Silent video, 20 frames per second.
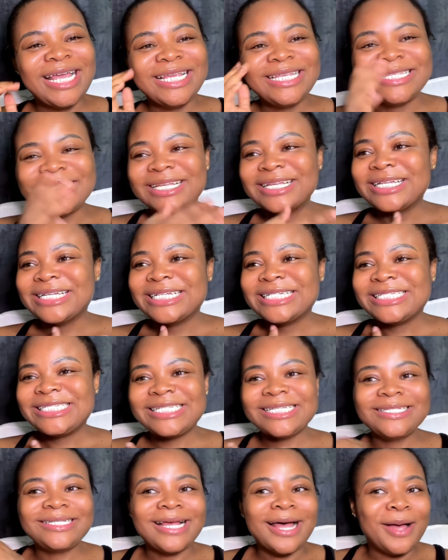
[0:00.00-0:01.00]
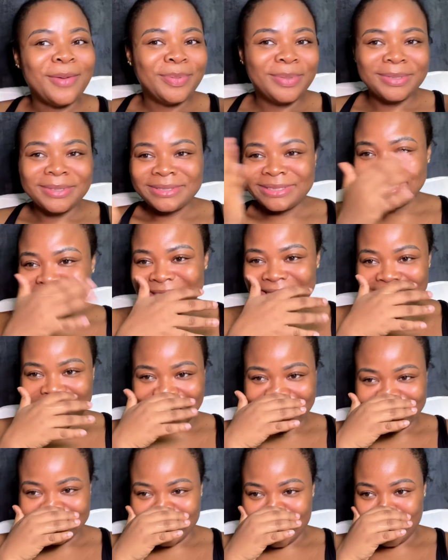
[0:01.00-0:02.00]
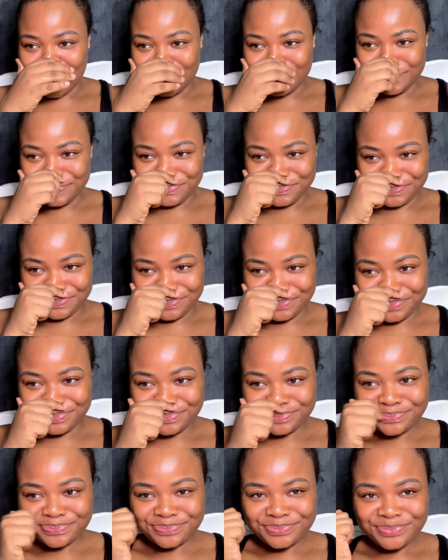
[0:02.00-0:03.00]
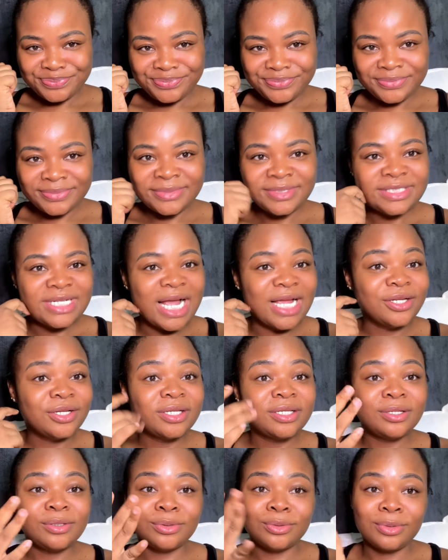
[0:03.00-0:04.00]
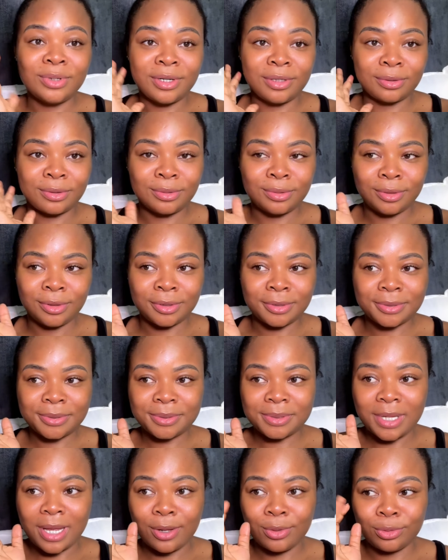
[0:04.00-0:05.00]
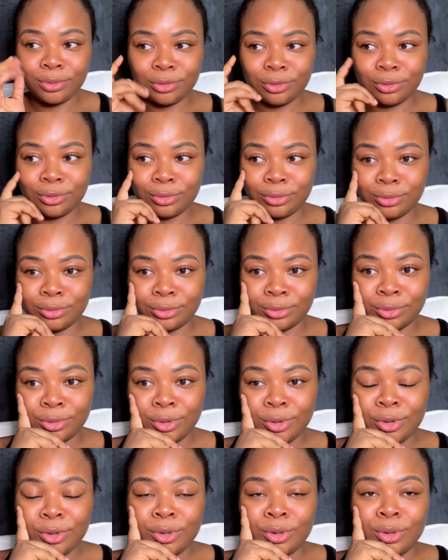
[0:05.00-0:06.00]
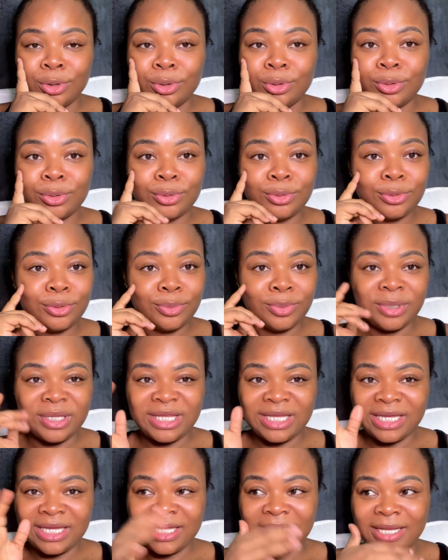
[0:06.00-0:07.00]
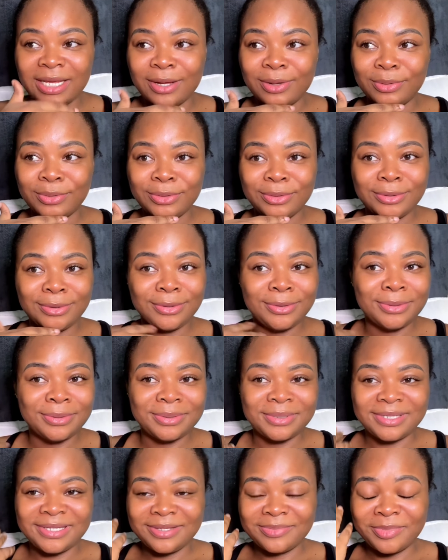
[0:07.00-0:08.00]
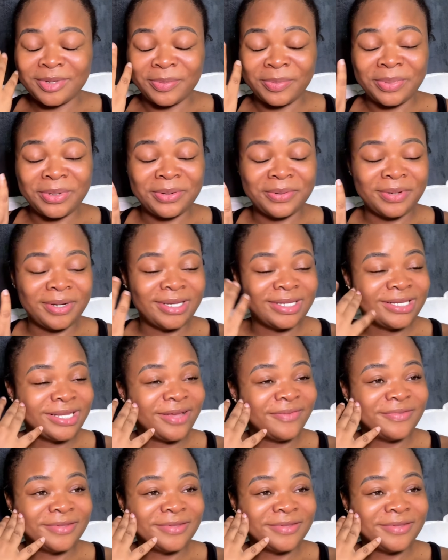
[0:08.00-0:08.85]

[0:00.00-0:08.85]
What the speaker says: So shit happened, and I just need to go and cool off. I want to go to Benin. I want to go visit my parents. I've